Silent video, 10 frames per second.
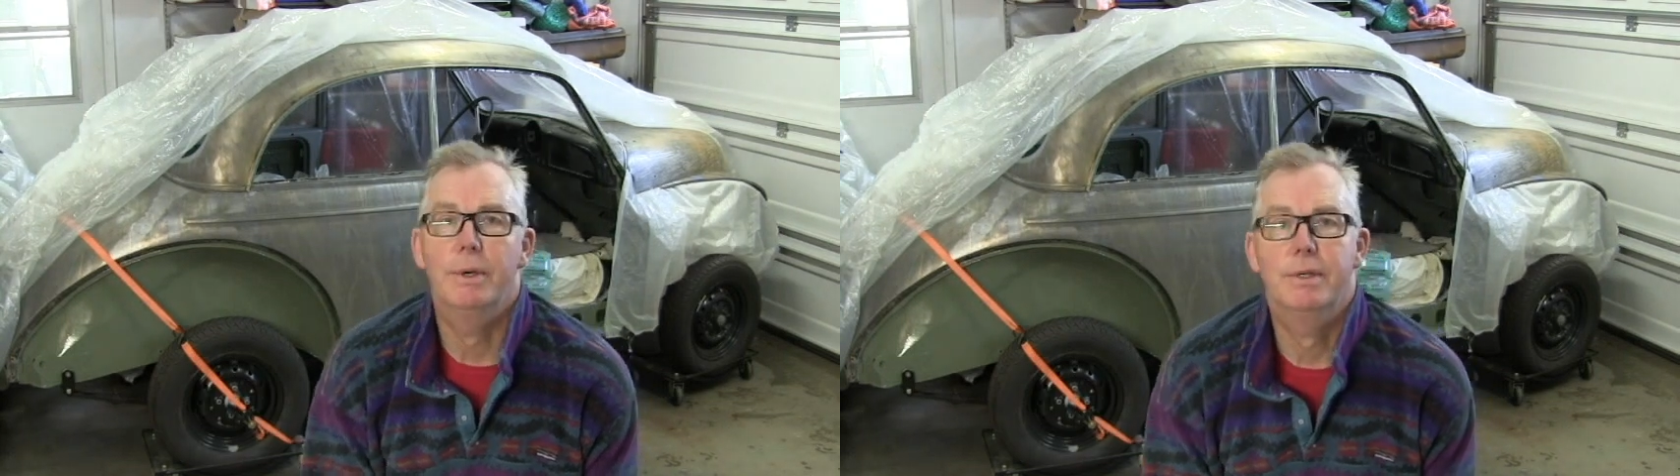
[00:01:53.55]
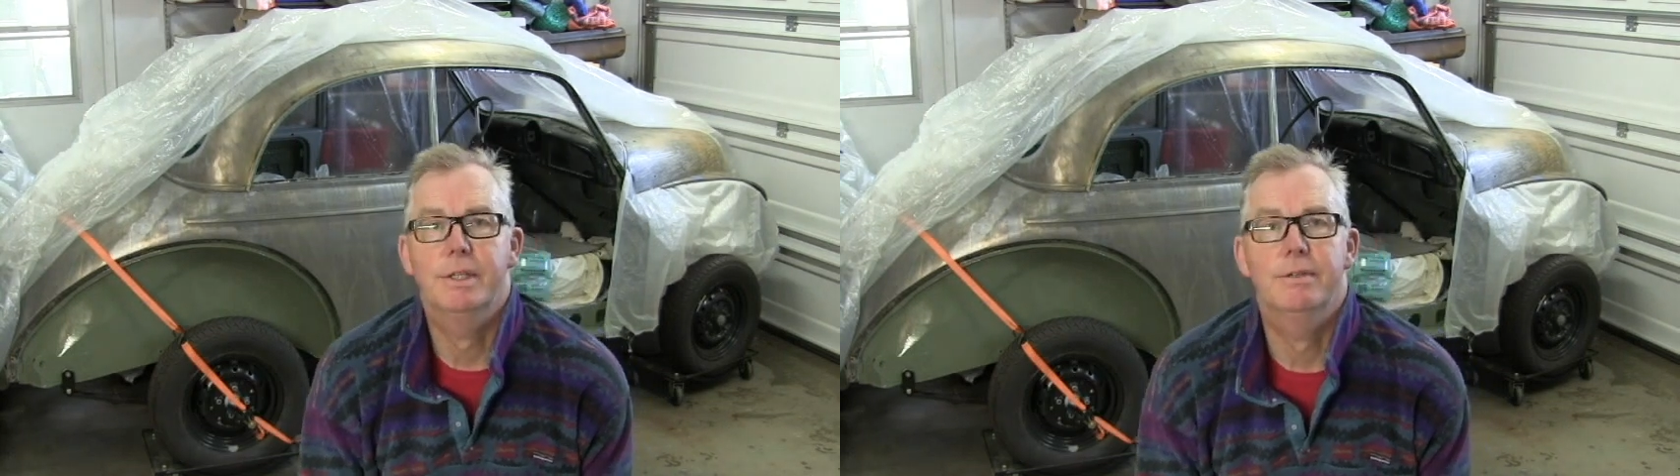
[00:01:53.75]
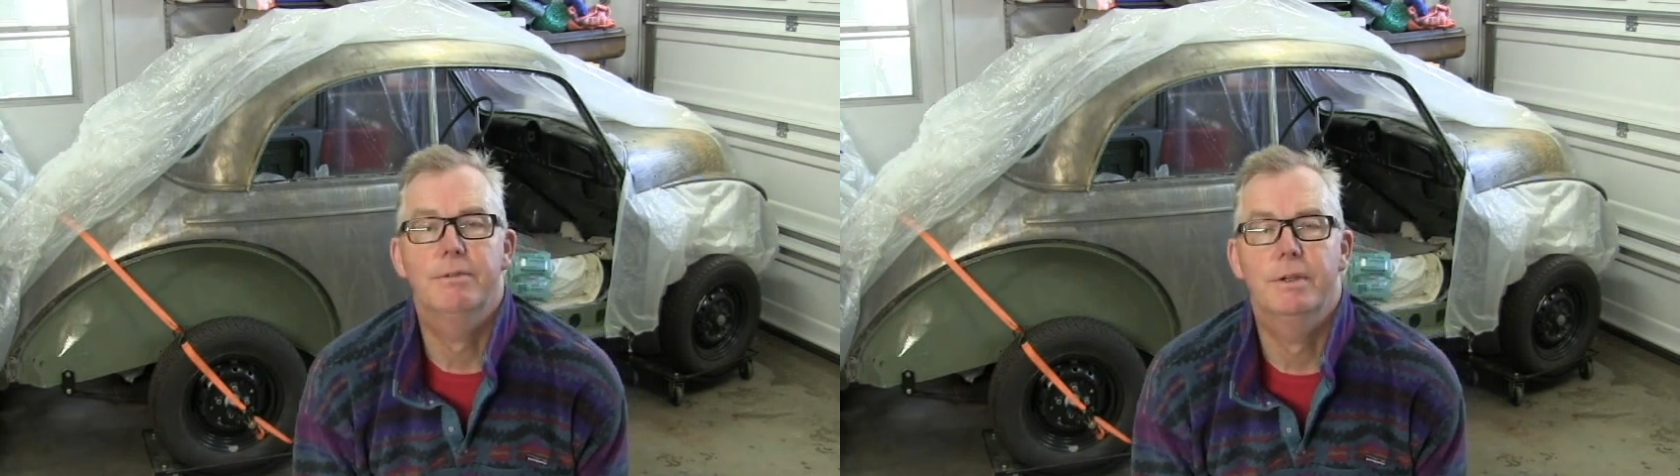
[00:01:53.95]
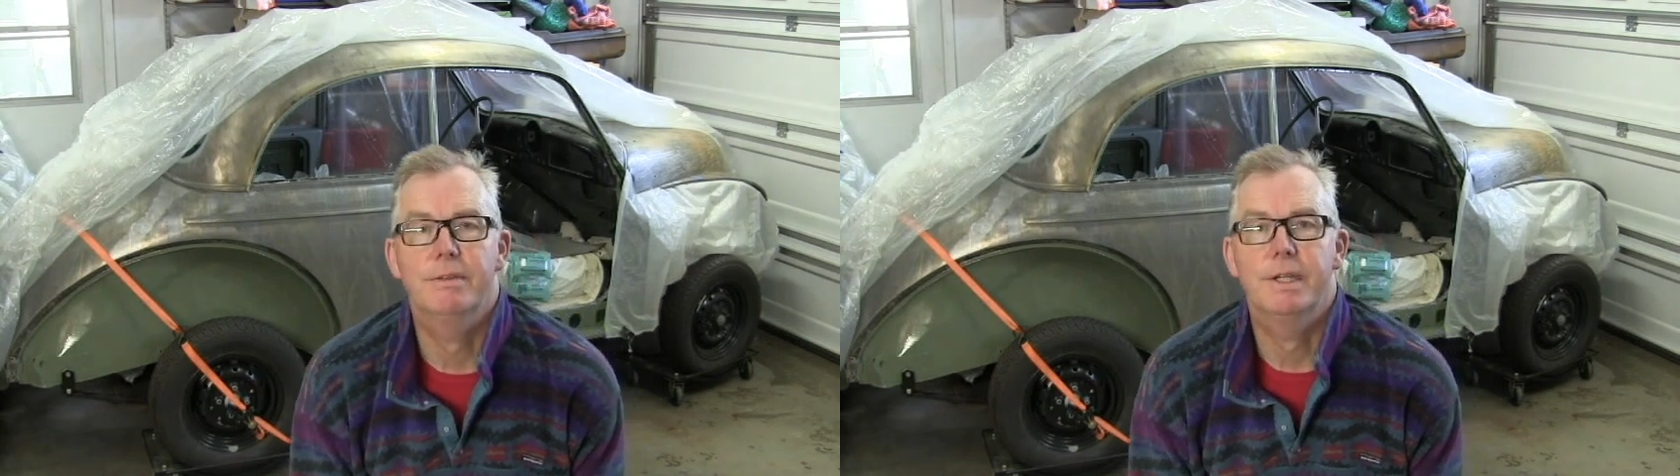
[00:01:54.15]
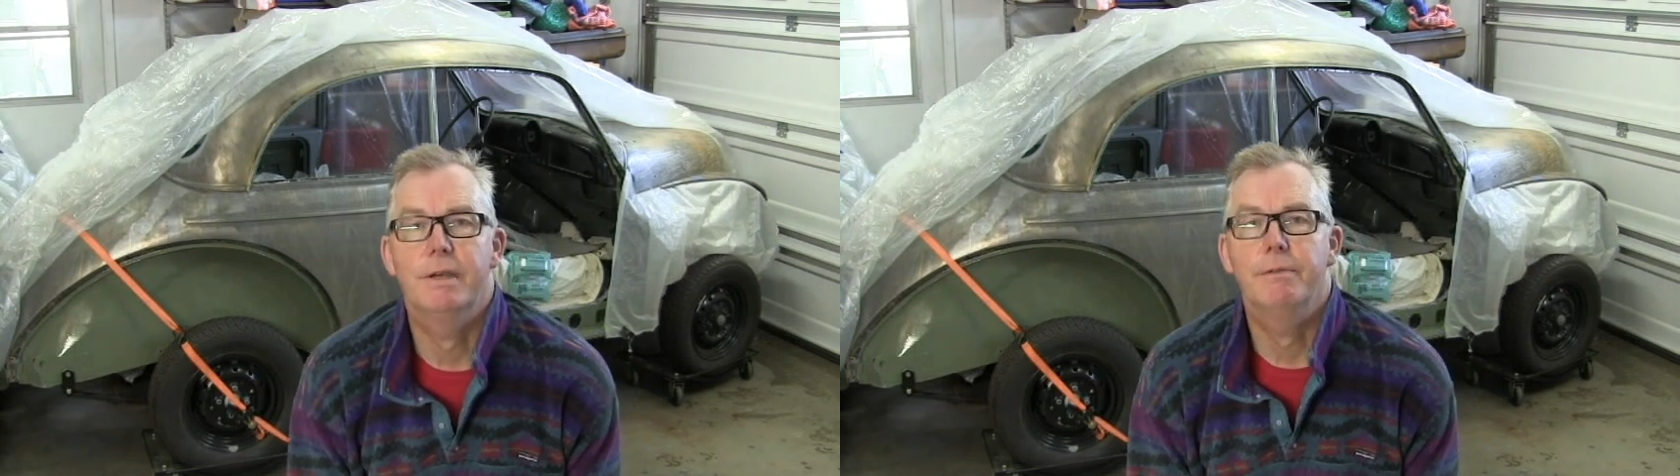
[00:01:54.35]
boxes full of
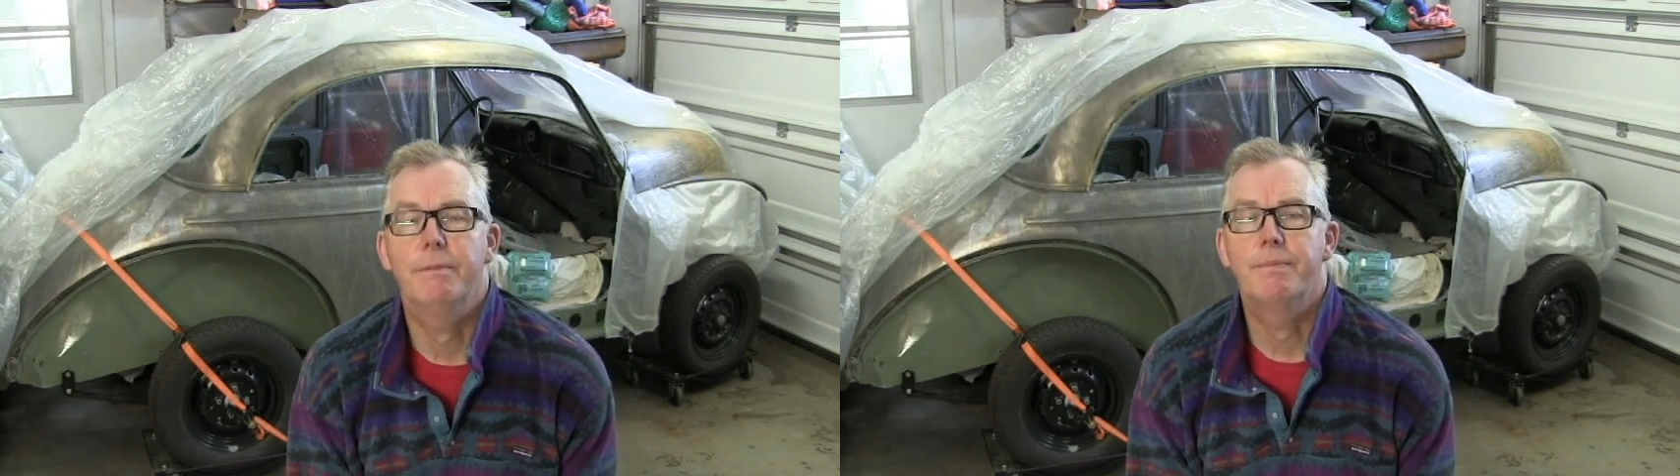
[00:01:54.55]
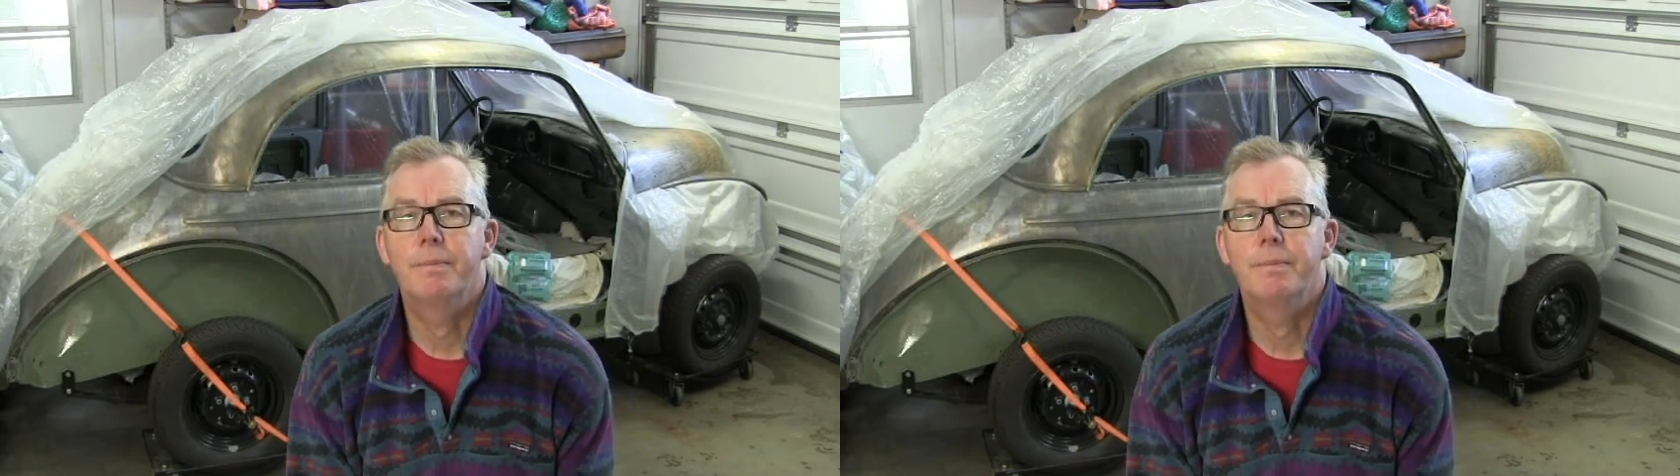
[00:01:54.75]
stuff.